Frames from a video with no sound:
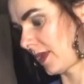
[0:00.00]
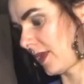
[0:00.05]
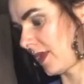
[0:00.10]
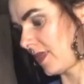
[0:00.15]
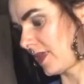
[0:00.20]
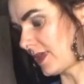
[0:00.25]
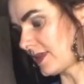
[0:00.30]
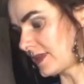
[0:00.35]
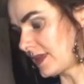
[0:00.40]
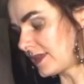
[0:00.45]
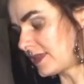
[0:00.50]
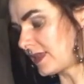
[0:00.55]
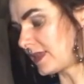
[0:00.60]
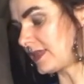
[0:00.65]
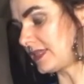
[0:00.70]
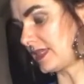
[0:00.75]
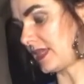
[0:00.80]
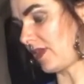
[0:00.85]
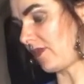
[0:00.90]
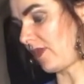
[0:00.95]
This is the
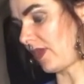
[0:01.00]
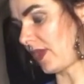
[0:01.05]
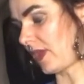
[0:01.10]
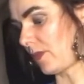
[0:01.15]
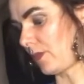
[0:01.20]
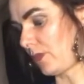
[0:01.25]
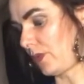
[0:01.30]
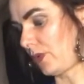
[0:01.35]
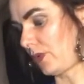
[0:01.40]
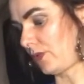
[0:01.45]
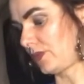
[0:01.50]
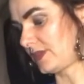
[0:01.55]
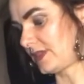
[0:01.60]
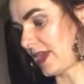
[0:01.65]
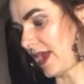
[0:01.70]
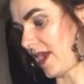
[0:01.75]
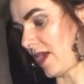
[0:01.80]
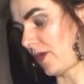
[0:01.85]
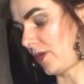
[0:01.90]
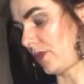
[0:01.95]
Deviant Moon
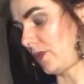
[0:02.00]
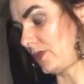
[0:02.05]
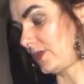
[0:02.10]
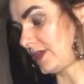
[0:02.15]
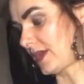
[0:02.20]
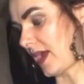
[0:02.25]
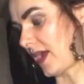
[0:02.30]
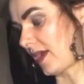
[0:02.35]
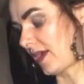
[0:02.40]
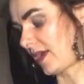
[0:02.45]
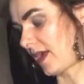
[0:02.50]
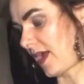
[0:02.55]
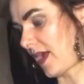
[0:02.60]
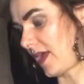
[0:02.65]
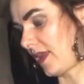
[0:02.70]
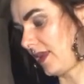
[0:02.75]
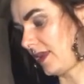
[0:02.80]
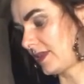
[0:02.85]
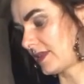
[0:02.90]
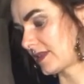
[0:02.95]
Tarot deck,
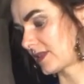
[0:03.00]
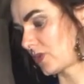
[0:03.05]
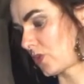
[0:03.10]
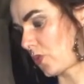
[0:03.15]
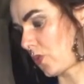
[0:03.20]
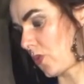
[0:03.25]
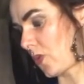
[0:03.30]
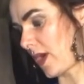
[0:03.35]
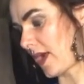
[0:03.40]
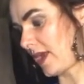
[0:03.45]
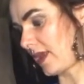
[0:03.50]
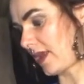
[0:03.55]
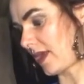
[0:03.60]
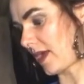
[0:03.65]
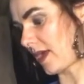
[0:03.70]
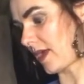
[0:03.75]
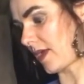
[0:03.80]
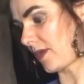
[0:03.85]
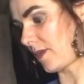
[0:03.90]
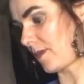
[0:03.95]
and it's quite
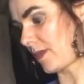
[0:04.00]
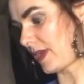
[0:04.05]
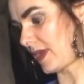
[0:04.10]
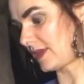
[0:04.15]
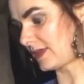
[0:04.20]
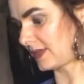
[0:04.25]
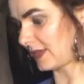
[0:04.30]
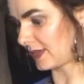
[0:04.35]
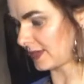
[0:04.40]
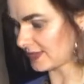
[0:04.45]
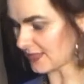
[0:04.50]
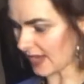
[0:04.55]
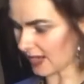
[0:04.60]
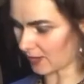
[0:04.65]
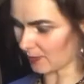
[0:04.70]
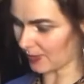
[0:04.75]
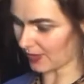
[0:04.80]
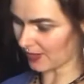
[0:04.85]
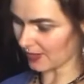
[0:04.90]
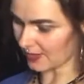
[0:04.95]
an amazing deck,
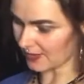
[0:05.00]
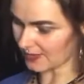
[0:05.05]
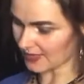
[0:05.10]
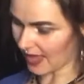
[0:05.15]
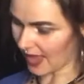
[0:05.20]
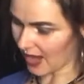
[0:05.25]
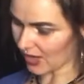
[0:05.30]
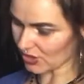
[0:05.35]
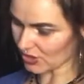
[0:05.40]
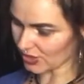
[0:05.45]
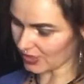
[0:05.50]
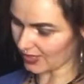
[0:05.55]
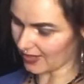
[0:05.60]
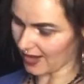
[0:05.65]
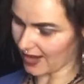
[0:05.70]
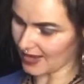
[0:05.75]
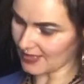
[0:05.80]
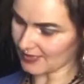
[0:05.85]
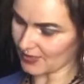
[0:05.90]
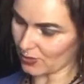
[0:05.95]
because actually,
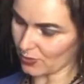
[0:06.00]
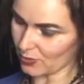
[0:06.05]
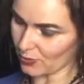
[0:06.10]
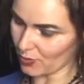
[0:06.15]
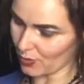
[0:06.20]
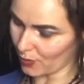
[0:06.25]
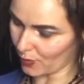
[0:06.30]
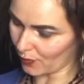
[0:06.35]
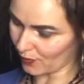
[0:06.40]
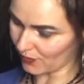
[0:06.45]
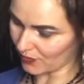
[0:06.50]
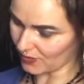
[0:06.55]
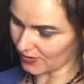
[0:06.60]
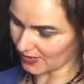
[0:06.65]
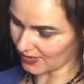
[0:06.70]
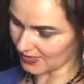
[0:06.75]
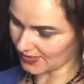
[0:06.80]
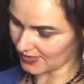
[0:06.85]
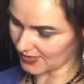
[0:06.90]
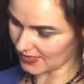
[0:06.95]
guys, I don't know if you
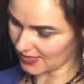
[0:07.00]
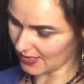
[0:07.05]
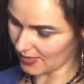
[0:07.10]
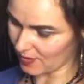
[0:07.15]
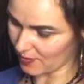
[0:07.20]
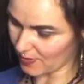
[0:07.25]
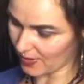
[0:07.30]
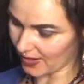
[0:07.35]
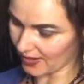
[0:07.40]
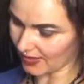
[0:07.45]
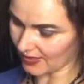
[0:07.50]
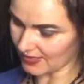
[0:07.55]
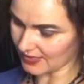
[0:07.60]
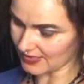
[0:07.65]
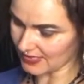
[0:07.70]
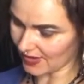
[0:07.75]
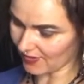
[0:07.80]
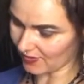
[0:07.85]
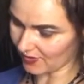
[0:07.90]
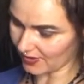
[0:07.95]
can see, but I can
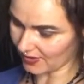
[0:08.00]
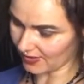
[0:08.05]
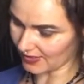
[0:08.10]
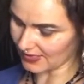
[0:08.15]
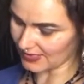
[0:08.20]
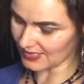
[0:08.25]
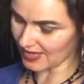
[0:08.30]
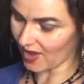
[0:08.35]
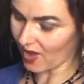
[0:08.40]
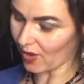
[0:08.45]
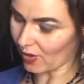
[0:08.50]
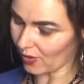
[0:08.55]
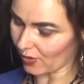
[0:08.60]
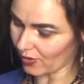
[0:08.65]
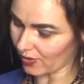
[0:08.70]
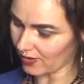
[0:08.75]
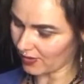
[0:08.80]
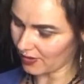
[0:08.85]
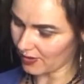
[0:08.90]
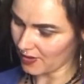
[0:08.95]
definitely tell
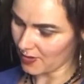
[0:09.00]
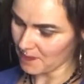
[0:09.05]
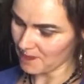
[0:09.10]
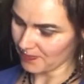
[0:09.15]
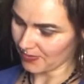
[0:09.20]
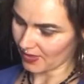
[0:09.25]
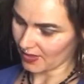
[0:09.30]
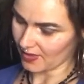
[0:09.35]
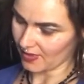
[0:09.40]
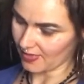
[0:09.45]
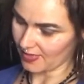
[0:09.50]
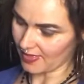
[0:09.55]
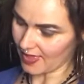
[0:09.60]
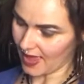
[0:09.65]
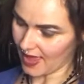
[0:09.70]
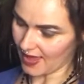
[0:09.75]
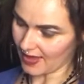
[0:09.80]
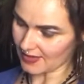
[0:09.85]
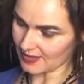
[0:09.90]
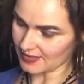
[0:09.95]

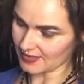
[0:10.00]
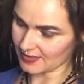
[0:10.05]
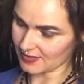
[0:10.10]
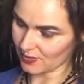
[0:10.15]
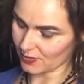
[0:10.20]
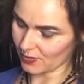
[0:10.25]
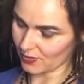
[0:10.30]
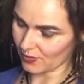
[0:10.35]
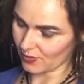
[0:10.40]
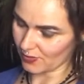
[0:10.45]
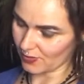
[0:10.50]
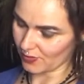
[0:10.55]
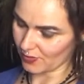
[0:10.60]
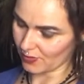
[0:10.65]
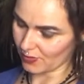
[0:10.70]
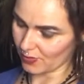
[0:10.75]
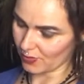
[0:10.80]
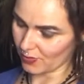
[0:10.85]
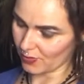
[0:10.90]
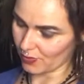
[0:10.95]
that
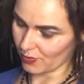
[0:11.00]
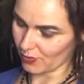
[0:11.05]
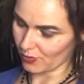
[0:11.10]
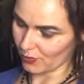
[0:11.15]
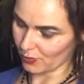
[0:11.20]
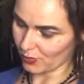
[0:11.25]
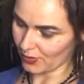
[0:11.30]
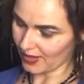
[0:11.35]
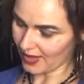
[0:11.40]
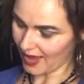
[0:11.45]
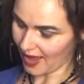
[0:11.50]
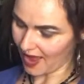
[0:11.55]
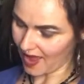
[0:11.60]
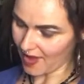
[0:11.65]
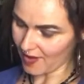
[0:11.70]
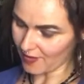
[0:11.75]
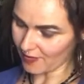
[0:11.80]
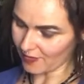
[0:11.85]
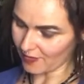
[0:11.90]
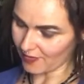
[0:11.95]
we
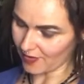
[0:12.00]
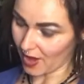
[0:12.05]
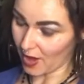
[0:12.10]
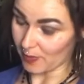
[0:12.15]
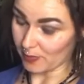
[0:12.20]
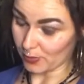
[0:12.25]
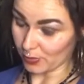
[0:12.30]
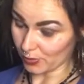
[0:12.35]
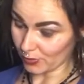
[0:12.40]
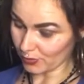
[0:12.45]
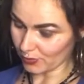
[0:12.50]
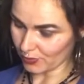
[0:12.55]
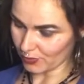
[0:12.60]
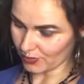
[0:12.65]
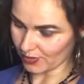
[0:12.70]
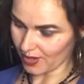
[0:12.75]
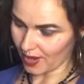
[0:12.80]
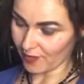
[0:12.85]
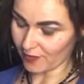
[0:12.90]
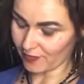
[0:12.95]
have a moon,
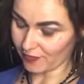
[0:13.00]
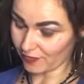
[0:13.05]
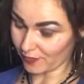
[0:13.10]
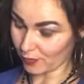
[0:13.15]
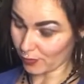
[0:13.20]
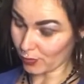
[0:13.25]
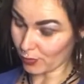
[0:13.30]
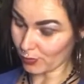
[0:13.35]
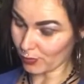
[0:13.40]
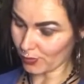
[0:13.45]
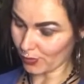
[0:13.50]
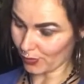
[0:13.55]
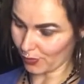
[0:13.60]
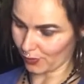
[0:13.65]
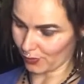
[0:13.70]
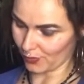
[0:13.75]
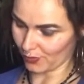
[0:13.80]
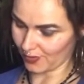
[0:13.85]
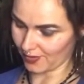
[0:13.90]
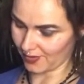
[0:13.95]
a full
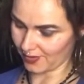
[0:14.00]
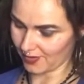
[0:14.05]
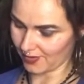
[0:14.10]
moon.